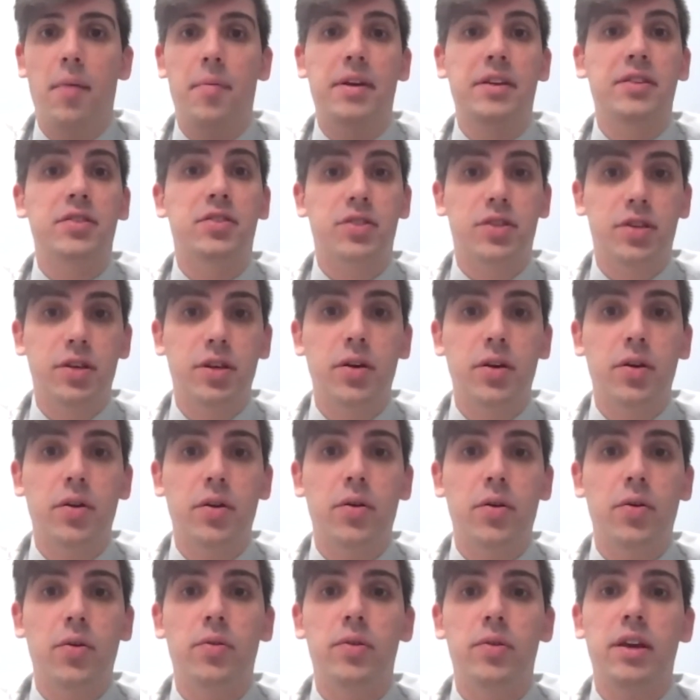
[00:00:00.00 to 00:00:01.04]
and two,
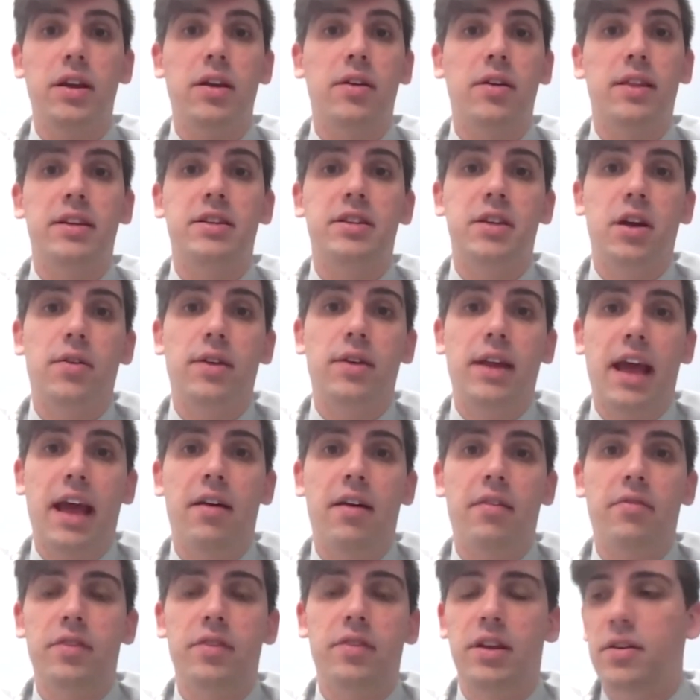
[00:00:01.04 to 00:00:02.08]
that don't
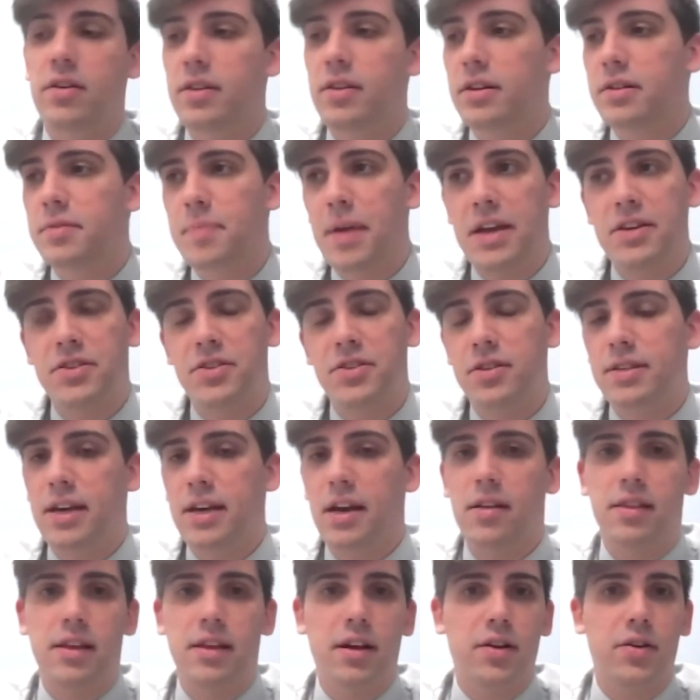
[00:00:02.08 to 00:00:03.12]
have, there's patients
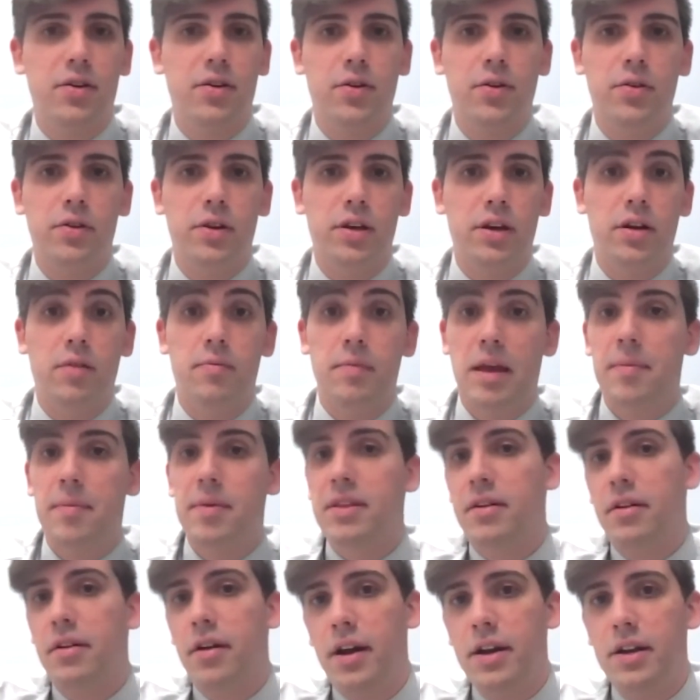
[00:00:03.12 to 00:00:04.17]
out there who, maybe
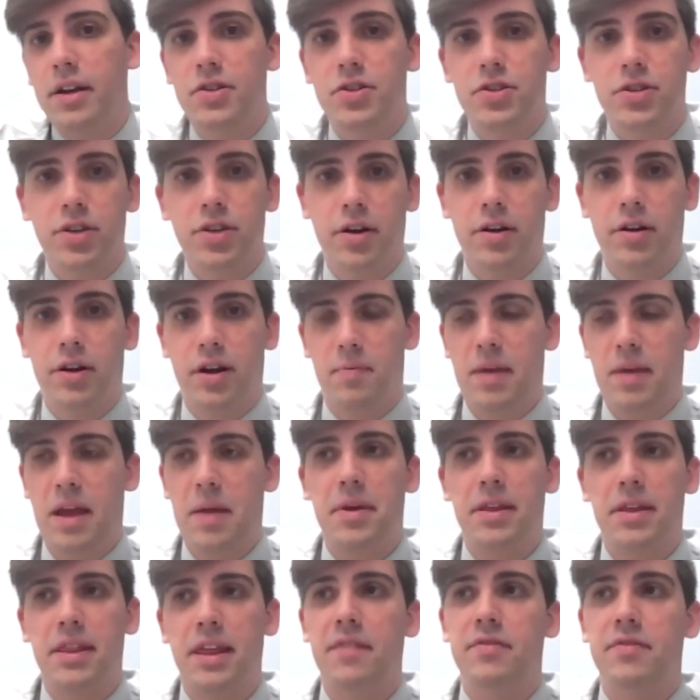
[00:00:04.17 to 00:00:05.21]
they're uninsured or
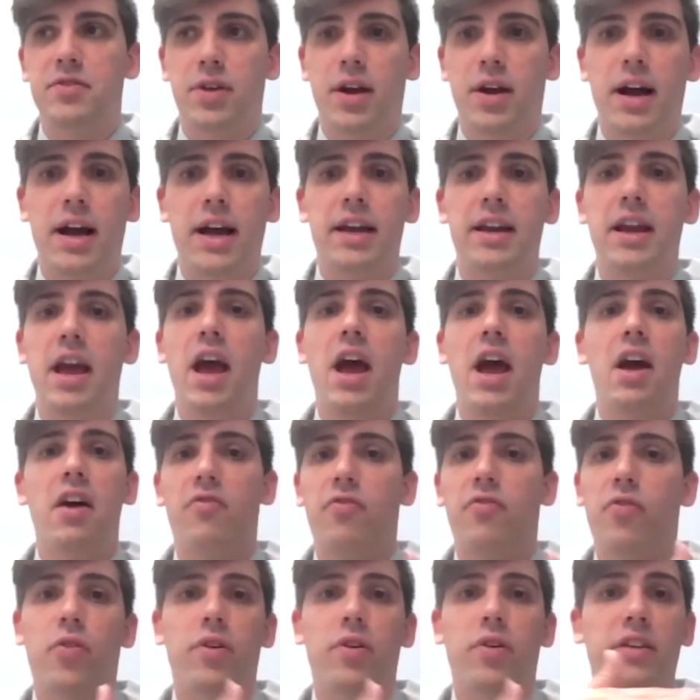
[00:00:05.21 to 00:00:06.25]
maybe they've tried
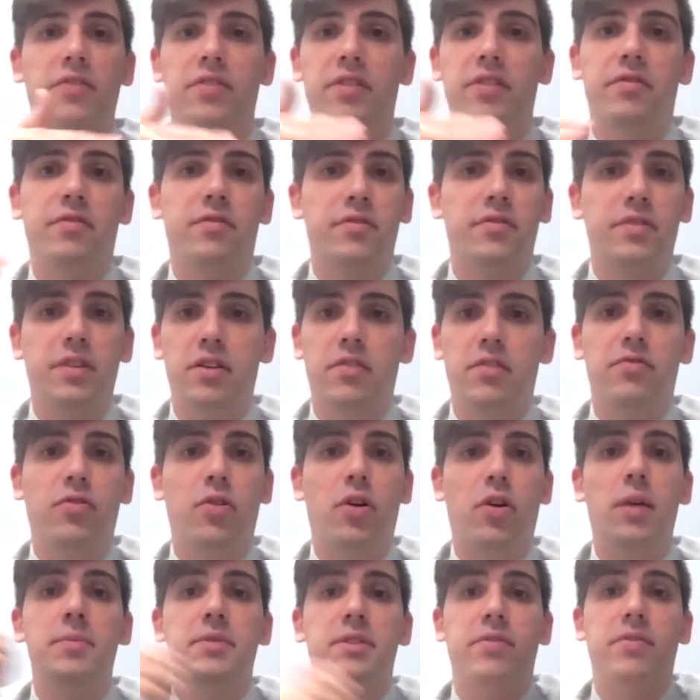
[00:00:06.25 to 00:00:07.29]
four different,
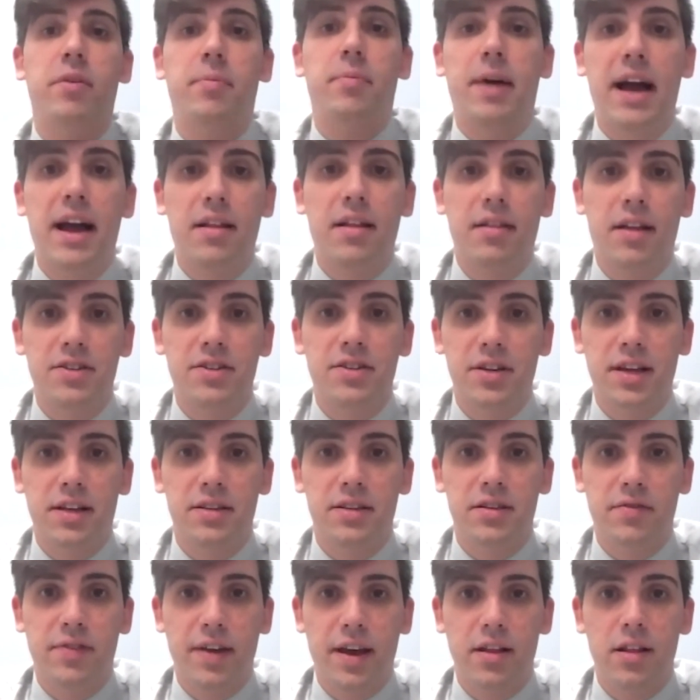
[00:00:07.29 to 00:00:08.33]
forms of a biologic
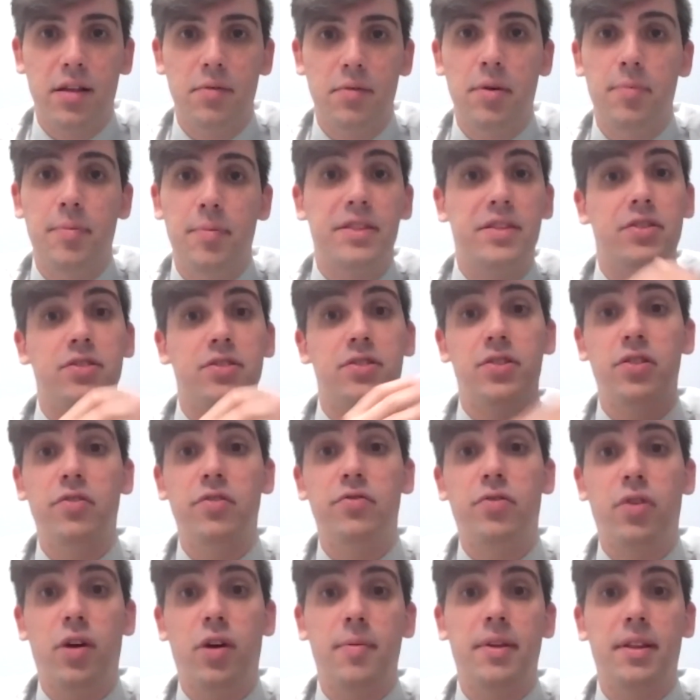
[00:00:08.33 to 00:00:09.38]
that's available, but there's a new
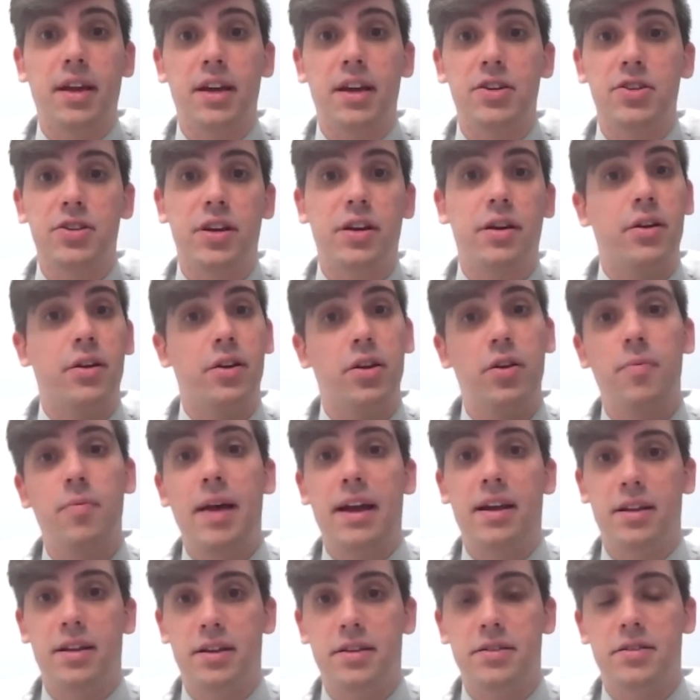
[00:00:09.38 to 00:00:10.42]
formulation and a new
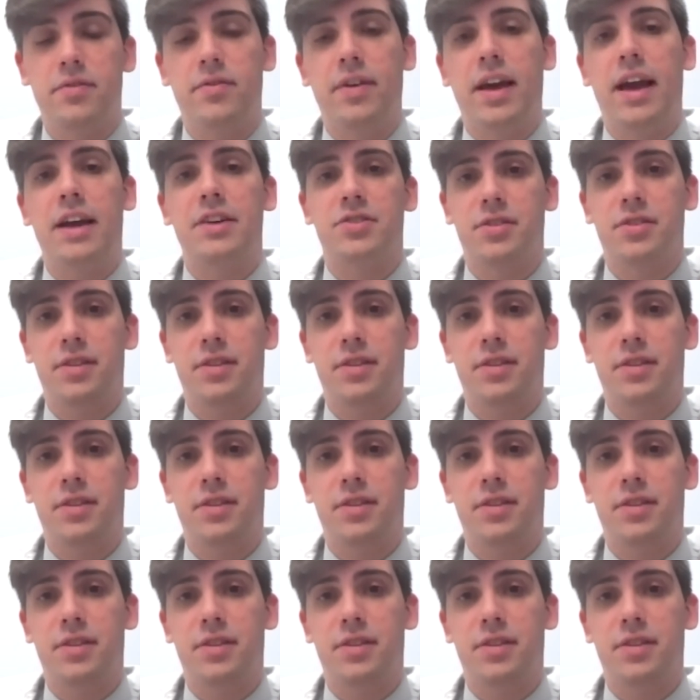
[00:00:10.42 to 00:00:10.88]
mechanism of action